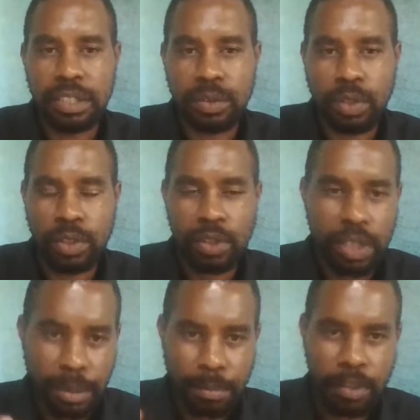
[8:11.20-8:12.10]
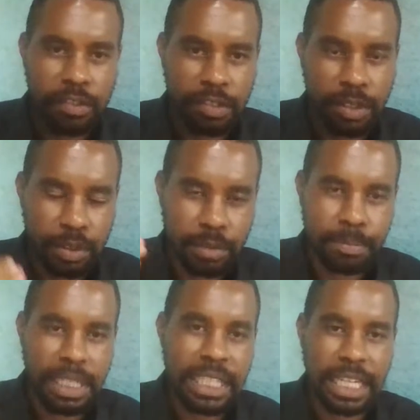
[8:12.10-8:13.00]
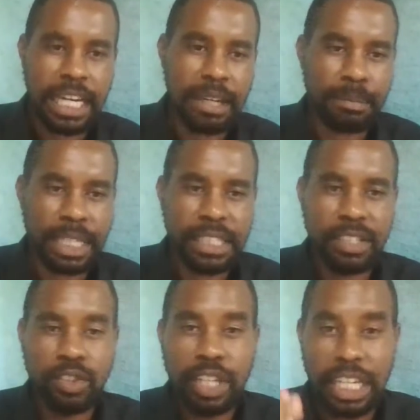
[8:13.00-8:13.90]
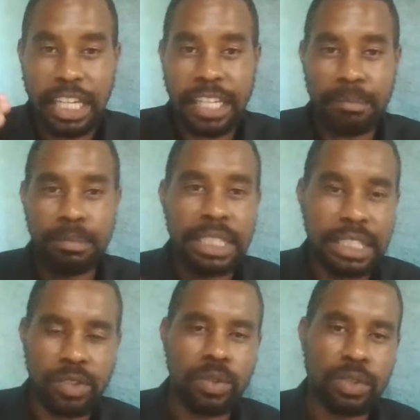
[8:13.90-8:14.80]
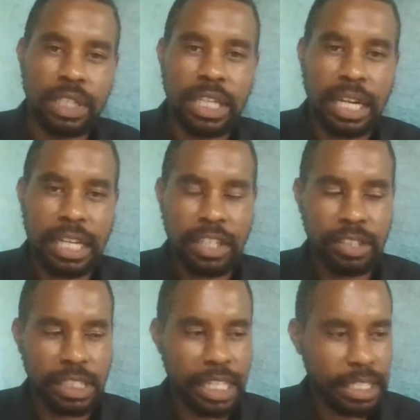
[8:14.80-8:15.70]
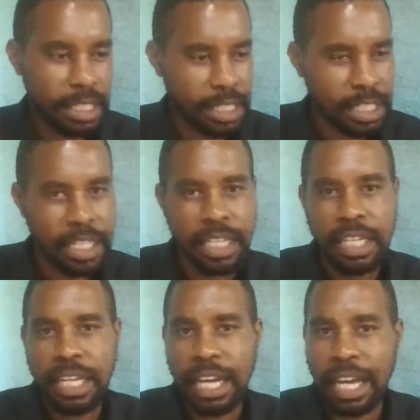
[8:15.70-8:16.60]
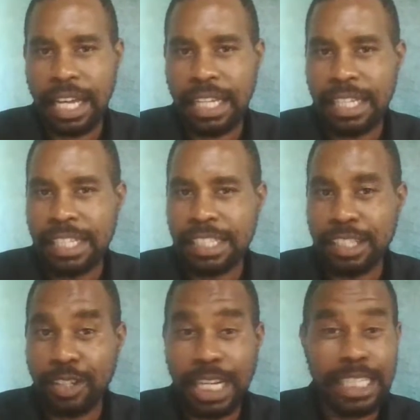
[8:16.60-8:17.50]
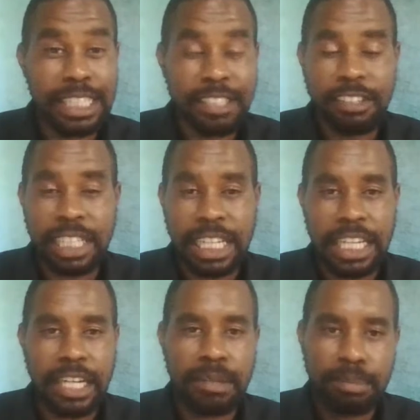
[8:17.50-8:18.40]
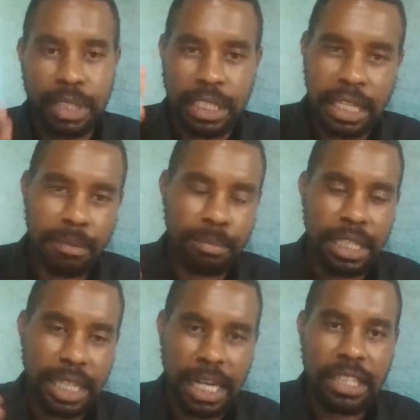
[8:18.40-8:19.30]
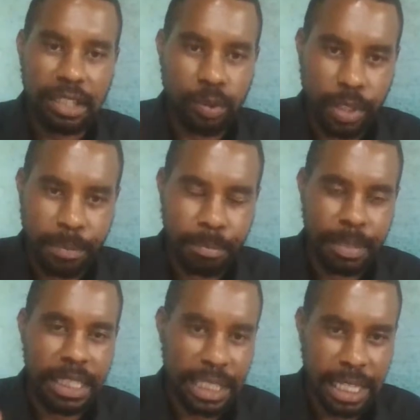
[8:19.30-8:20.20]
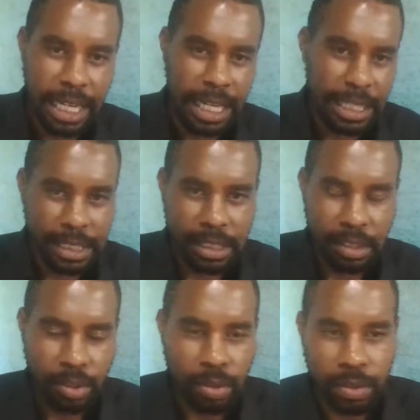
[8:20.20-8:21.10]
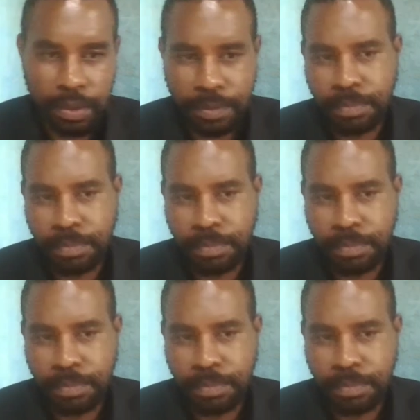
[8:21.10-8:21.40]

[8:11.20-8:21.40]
was not approved to spend the grant money, you will end up being sued. And now in that, you can even end up being asked to repay the grant. So